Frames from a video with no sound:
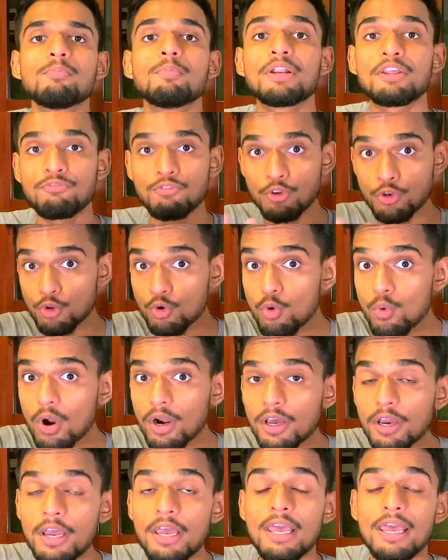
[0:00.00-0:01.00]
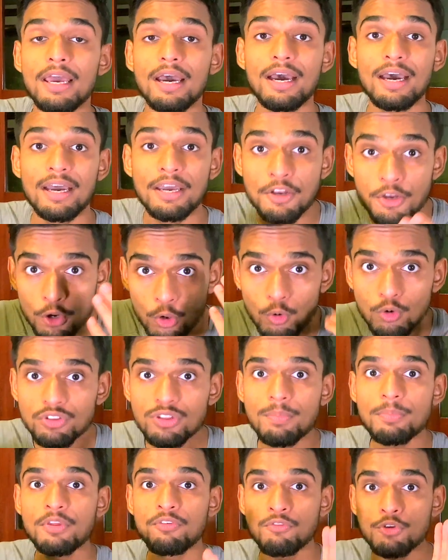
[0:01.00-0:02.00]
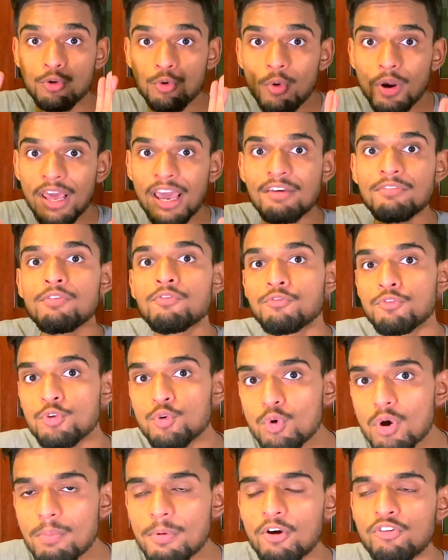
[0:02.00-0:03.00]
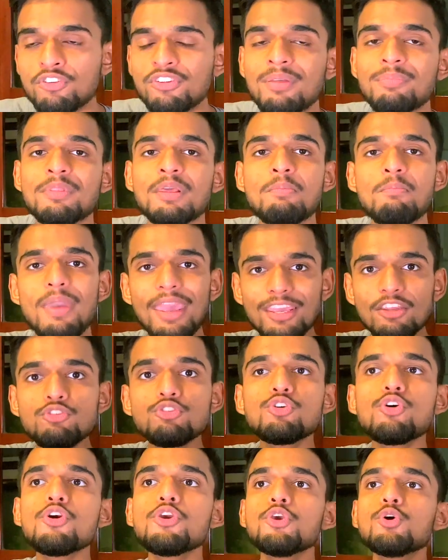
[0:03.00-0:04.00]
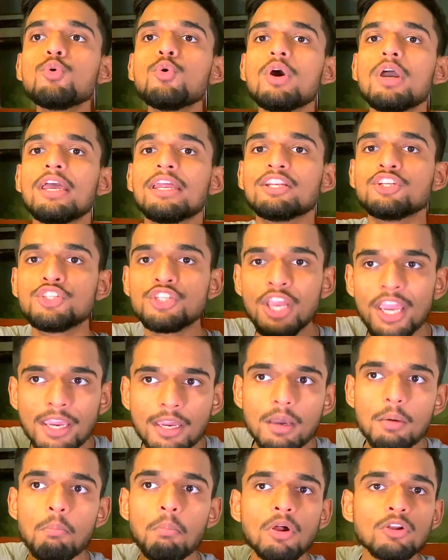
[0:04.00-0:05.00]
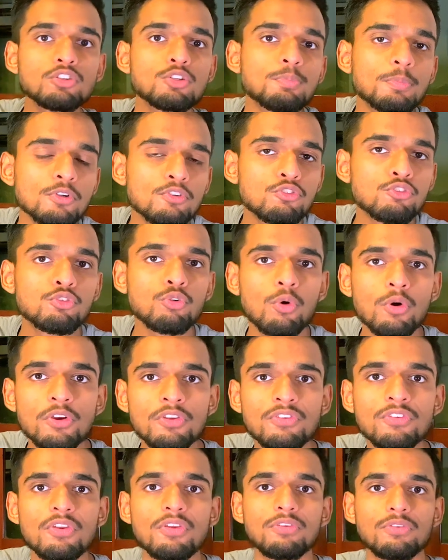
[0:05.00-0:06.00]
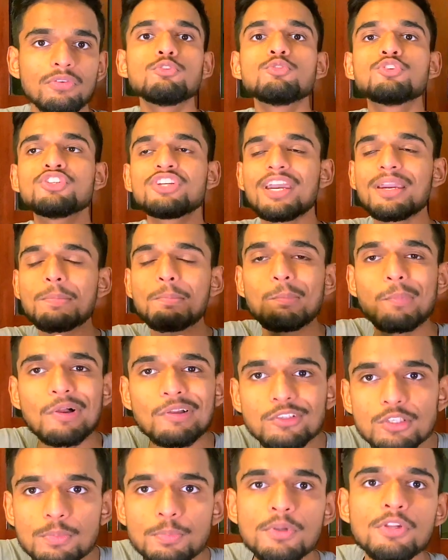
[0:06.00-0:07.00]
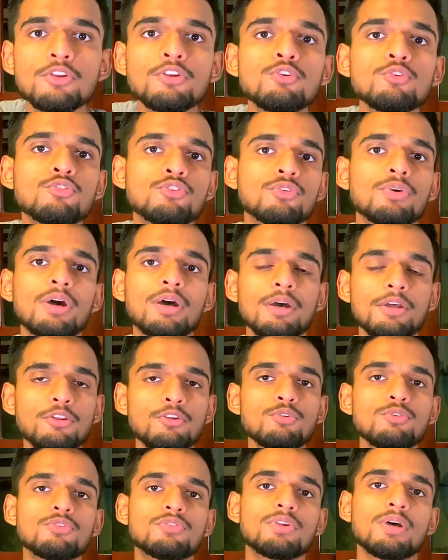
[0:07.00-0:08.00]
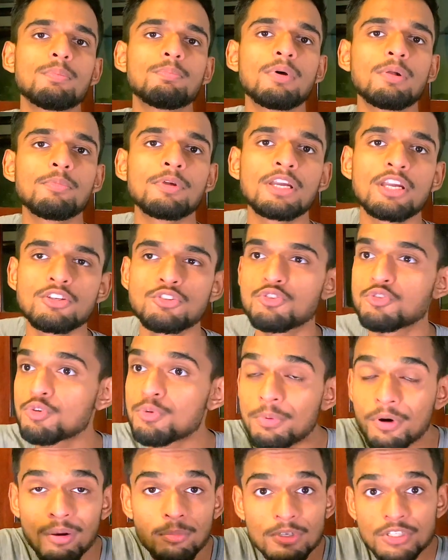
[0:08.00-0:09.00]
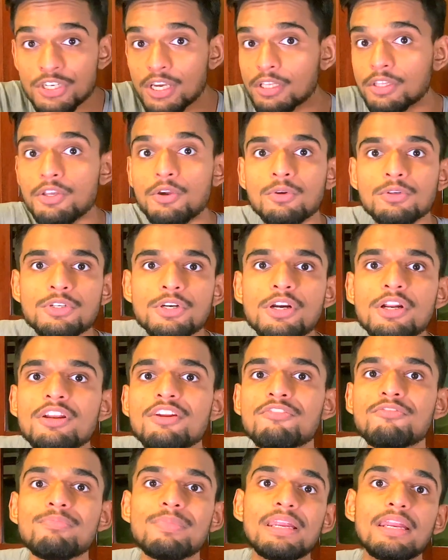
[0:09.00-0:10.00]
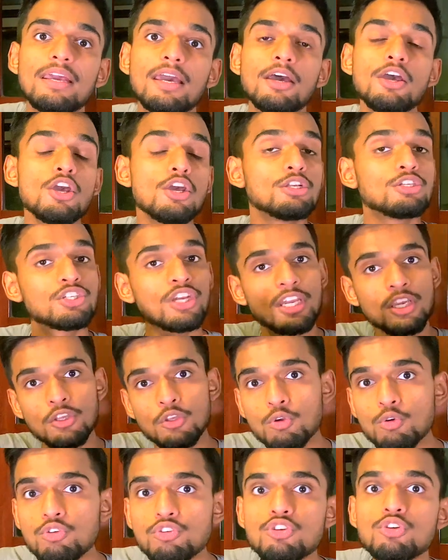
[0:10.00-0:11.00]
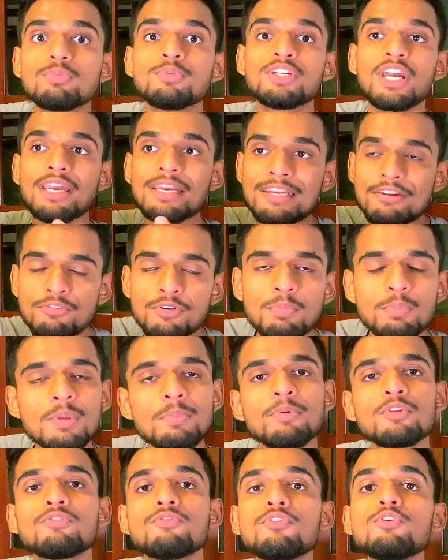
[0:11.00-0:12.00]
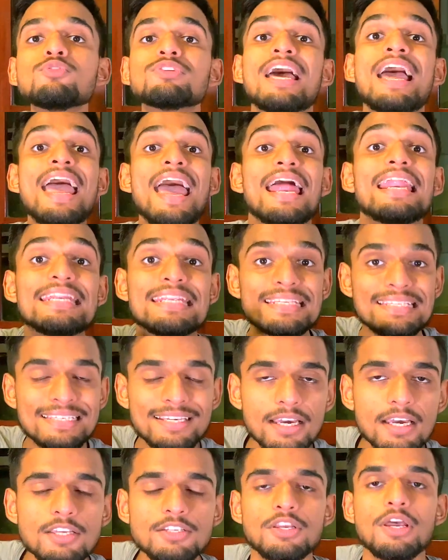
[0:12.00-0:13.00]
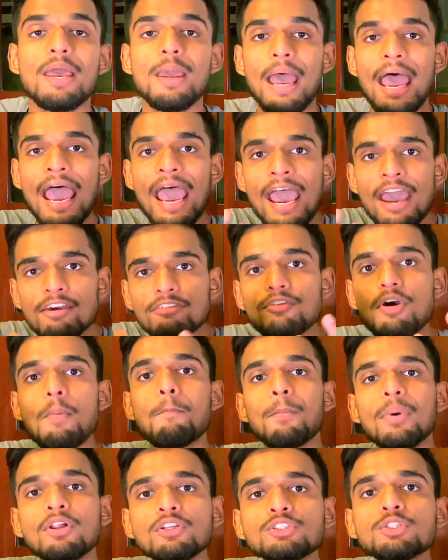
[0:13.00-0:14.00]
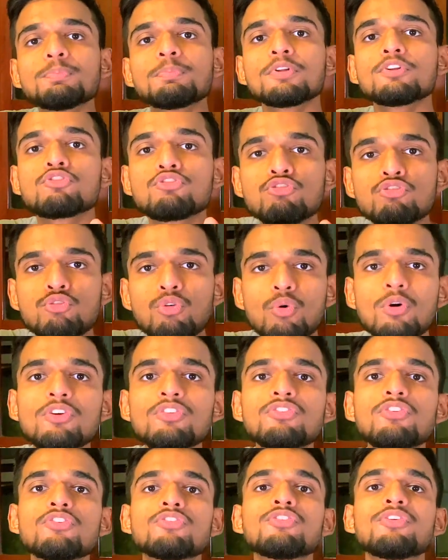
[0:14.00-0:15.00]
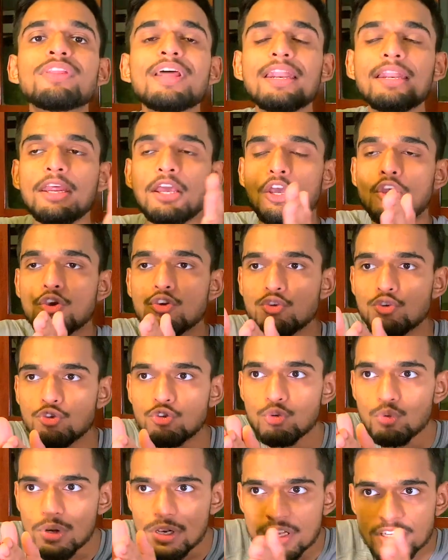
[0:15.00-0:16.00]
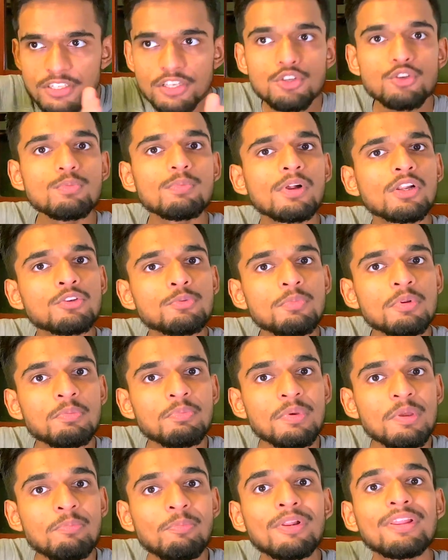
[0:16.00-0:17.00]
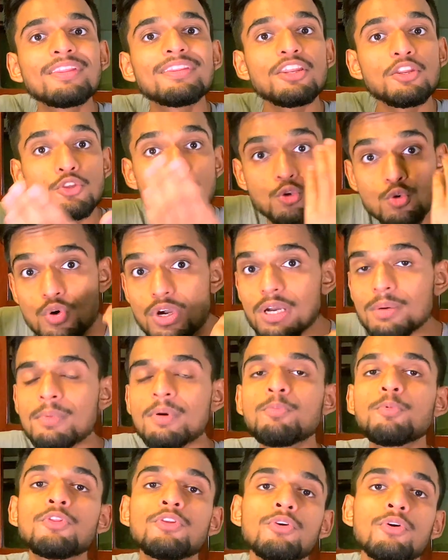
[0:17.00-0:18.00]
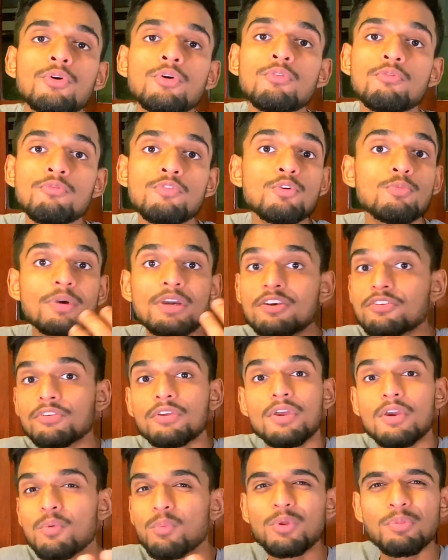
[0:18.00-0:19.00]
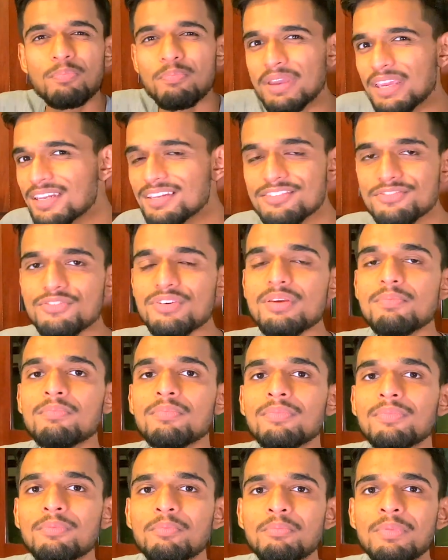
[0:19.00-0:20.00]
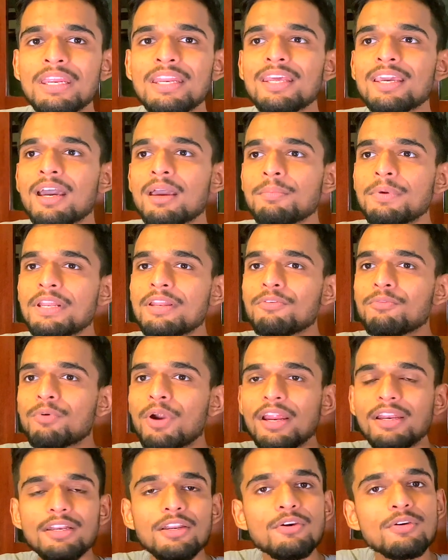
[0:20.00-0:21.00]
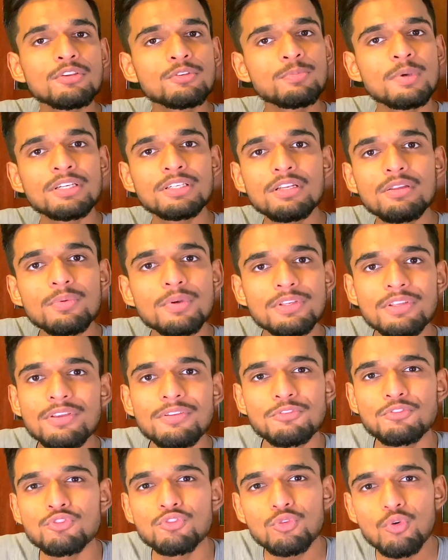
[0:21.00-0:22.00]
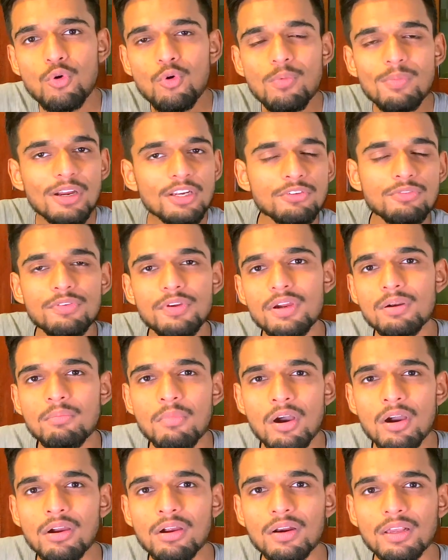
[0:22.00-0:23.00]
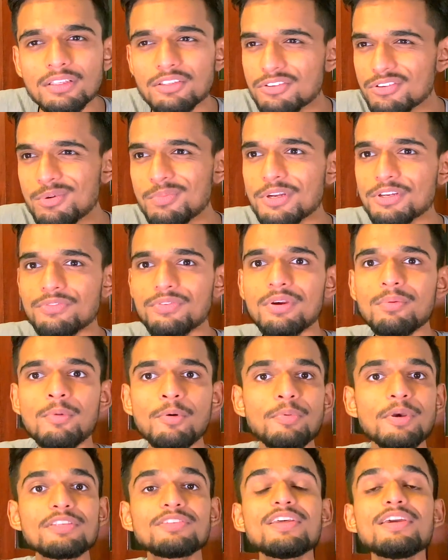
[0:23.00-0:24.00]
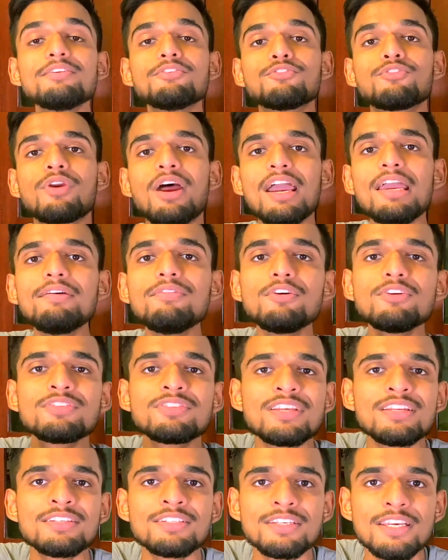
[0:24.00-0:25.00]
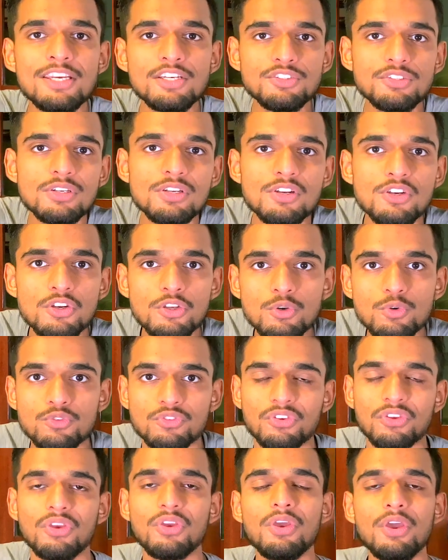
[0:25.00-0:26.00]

But if you do want to know something, if you do want to have a view about something, make sure you check multiple sources. You check multiple news publications. You probably check the alternative media, check YouTube, check different people's views, discuss, have multiple sources so that you listen to multiple people and then you come up with your own view. Because with mainstream media, I mean, right now especially, we're seeing so much fear mongering because they thrive on sensational news.